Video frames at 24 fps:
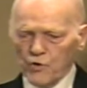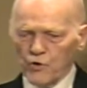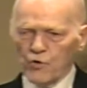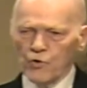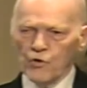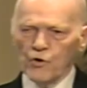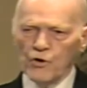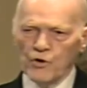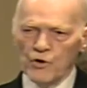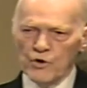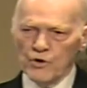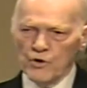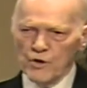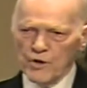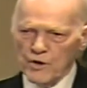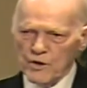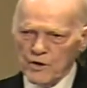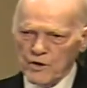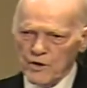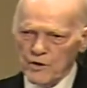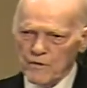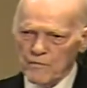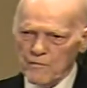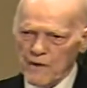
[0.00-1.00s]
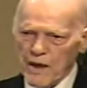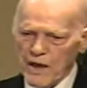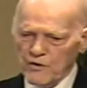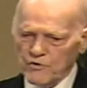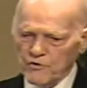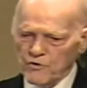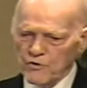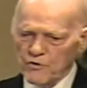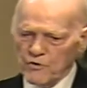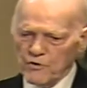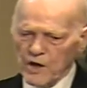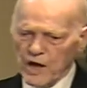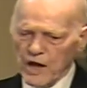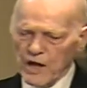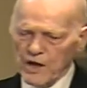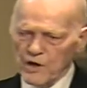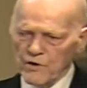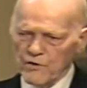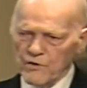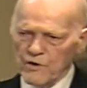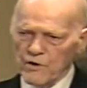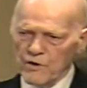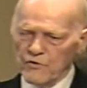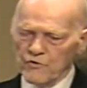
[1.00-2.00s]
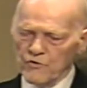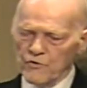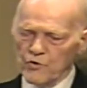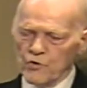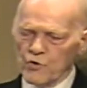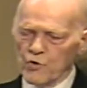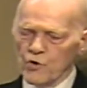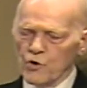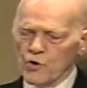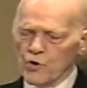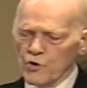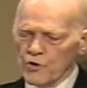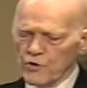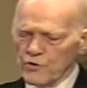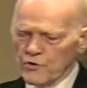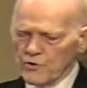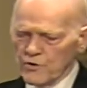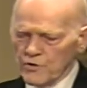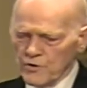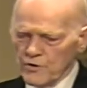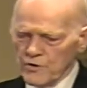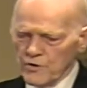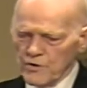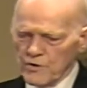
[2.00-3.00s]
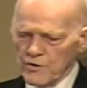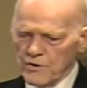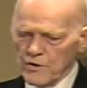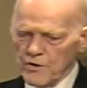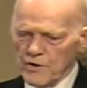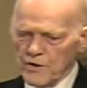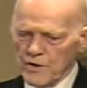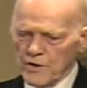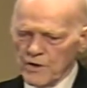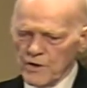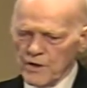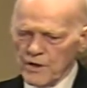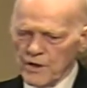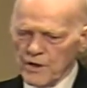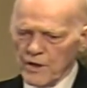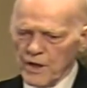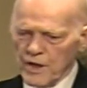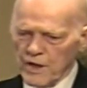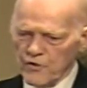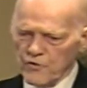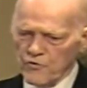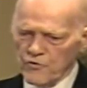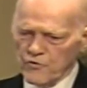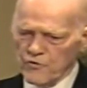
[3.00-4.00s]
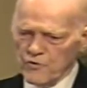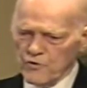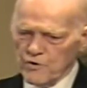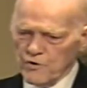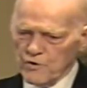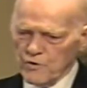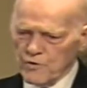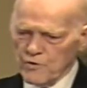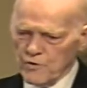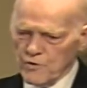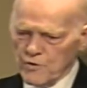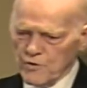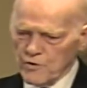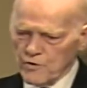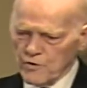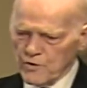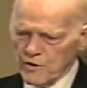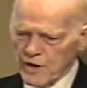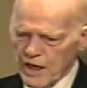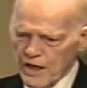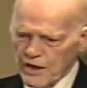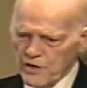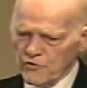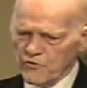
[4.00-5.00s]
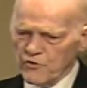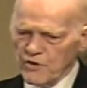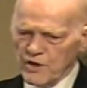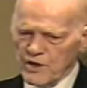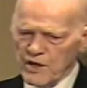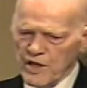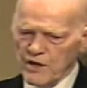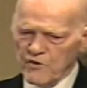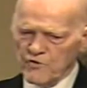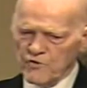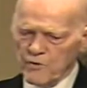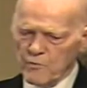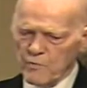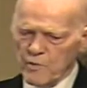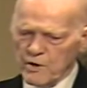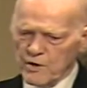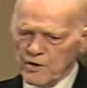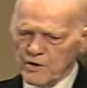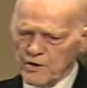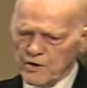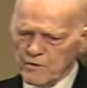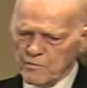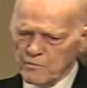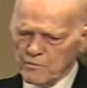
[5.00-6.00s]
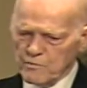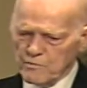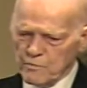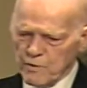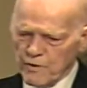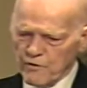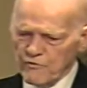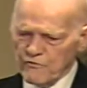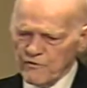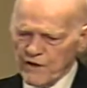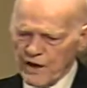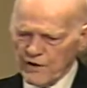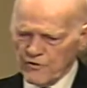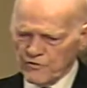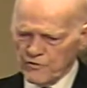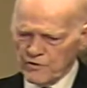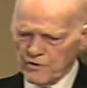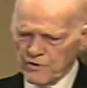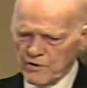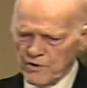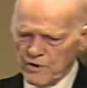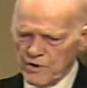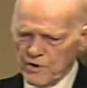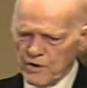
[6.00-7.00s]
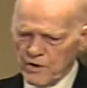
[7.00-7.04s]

good master, agathos, good. There's not a sin nature, but perfection.